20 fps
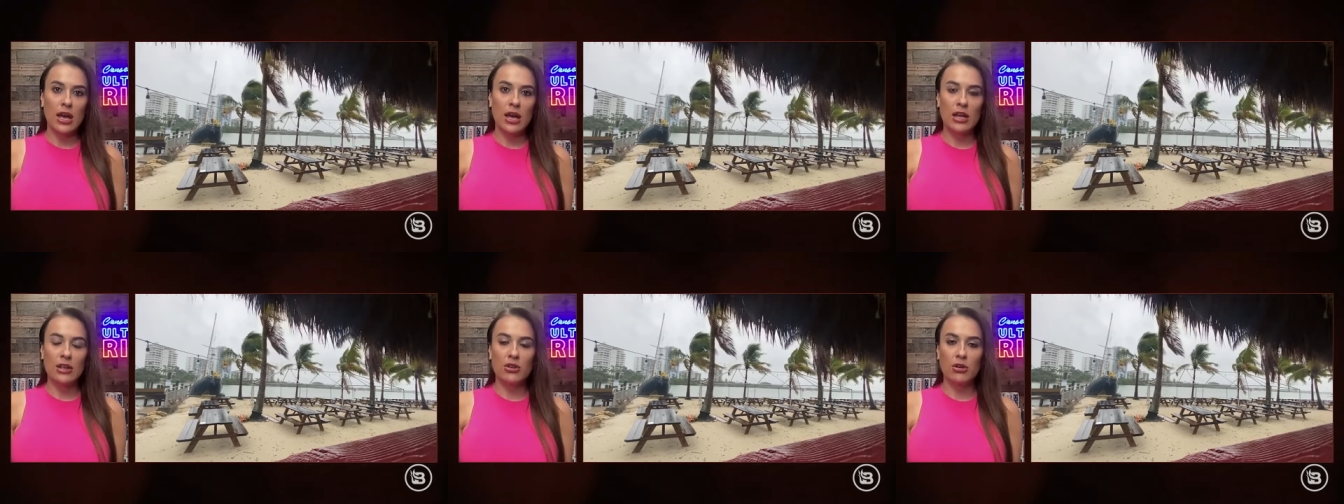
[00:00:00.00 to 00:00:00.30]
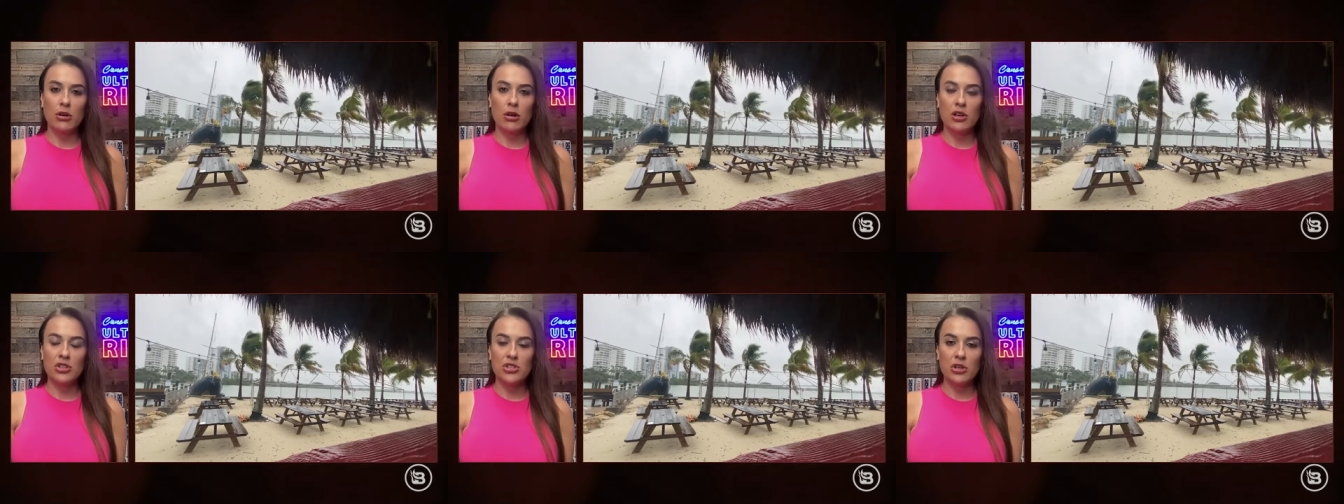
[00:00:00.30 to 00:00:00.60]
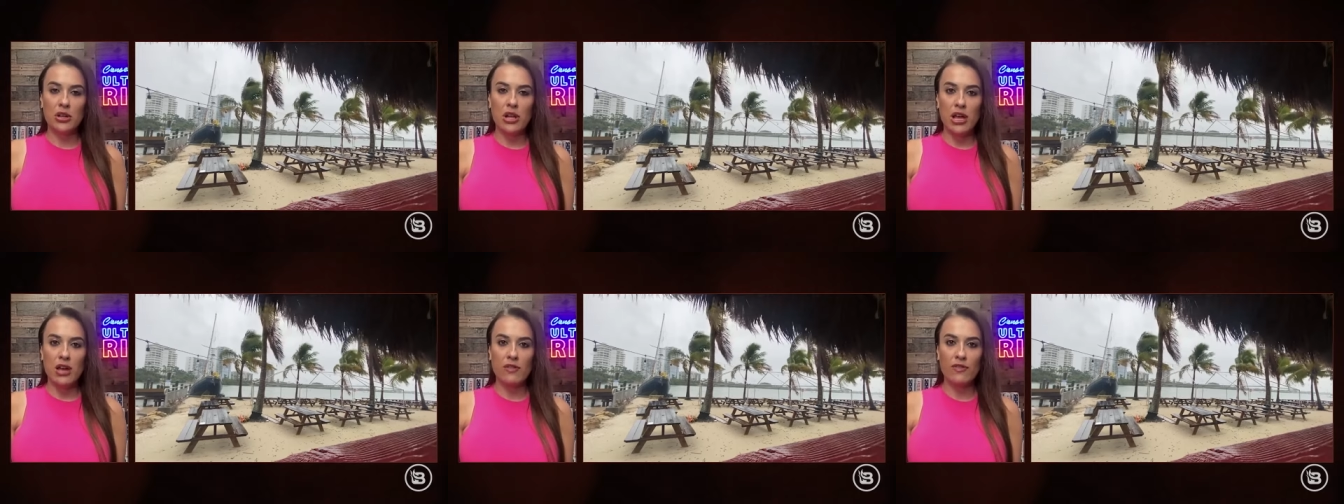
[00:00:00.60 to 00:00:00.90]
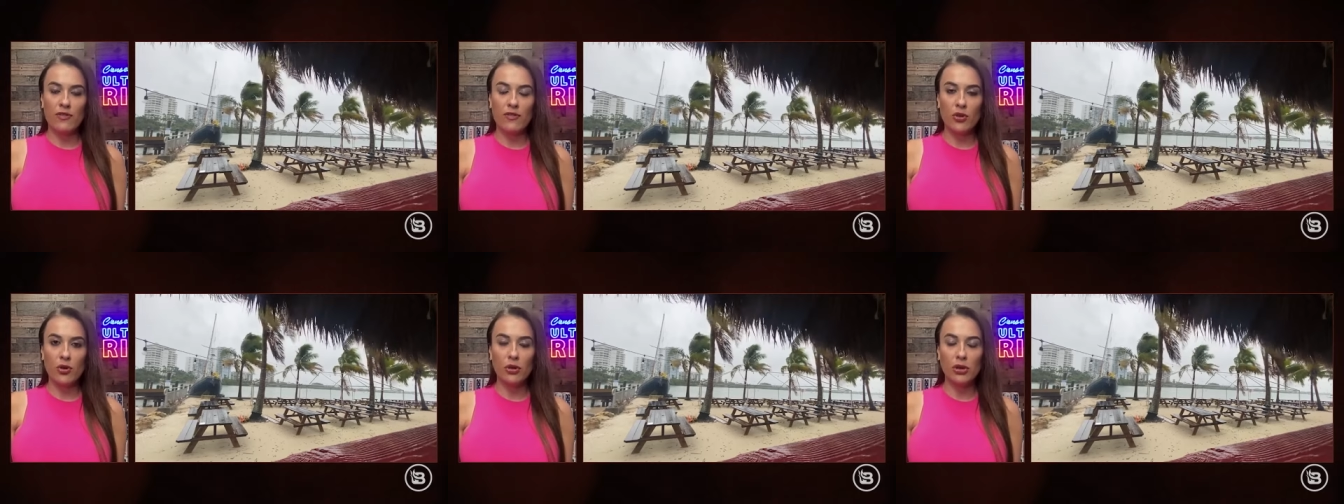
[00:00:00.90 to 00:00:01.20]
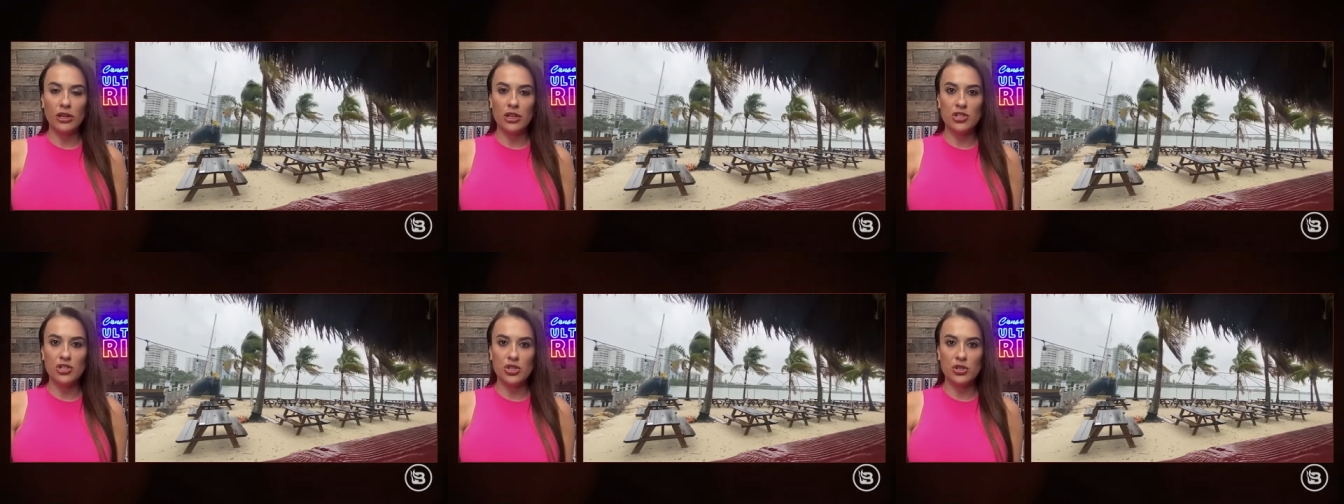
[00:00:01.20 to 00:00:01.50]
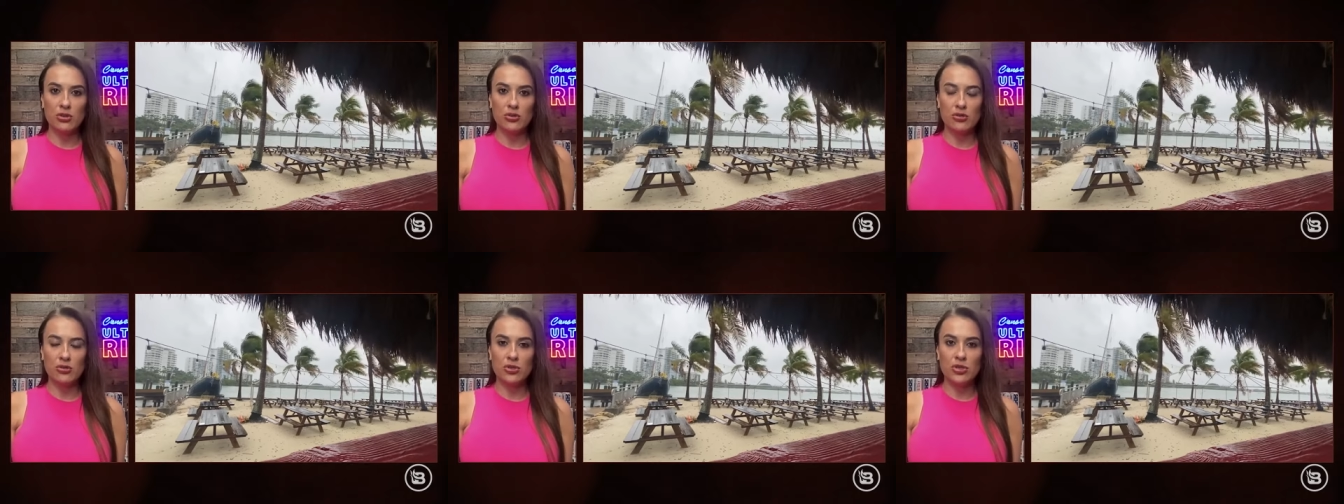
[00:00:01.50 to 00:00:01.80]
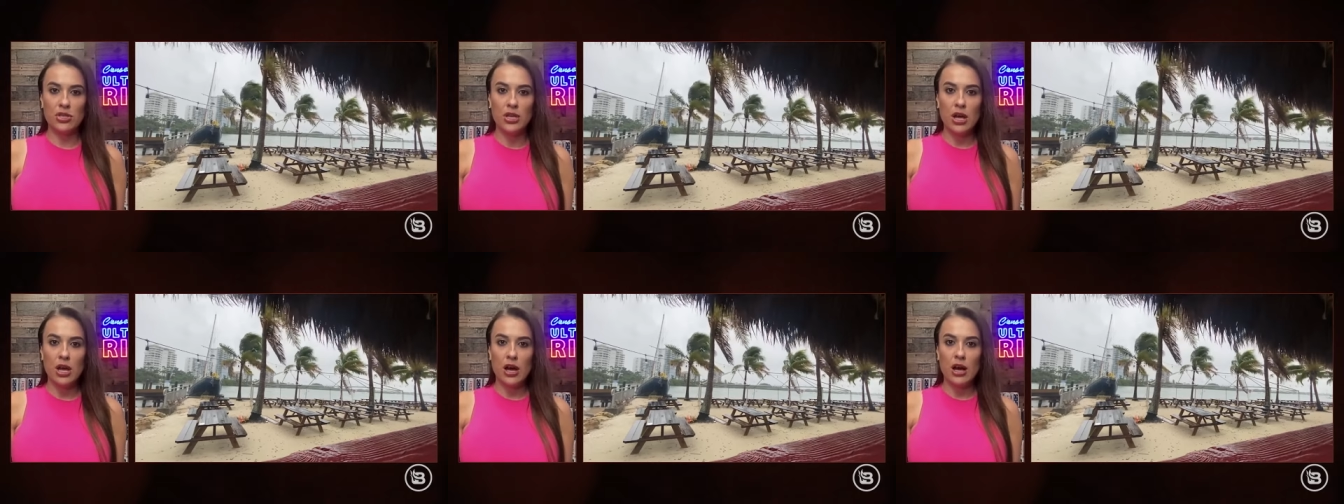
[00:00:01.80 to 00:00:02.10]
and you're also going to have fuel
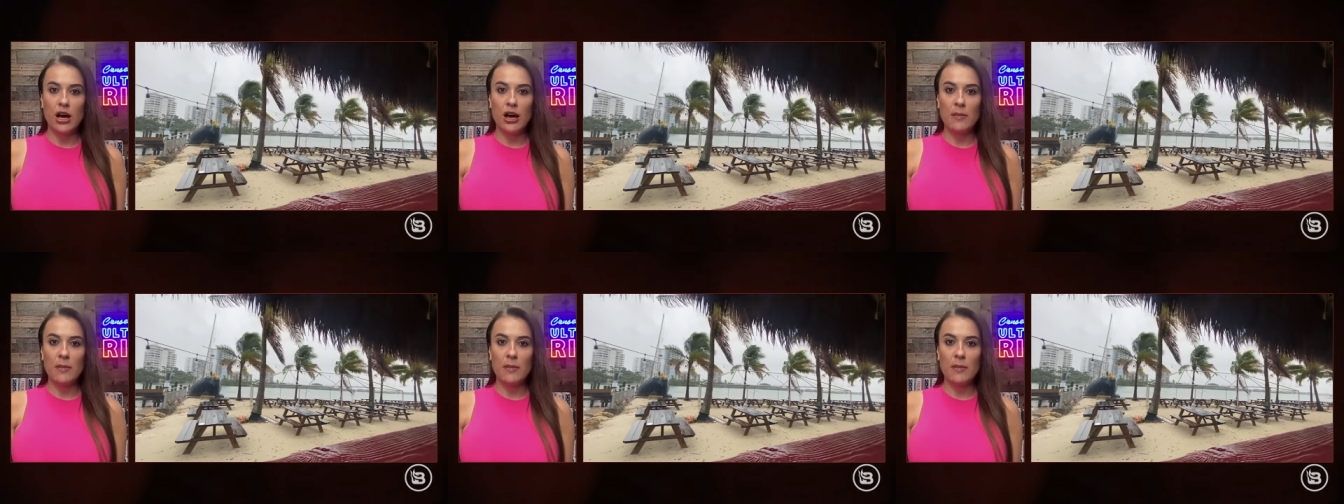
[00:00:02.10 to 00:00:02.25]
issues.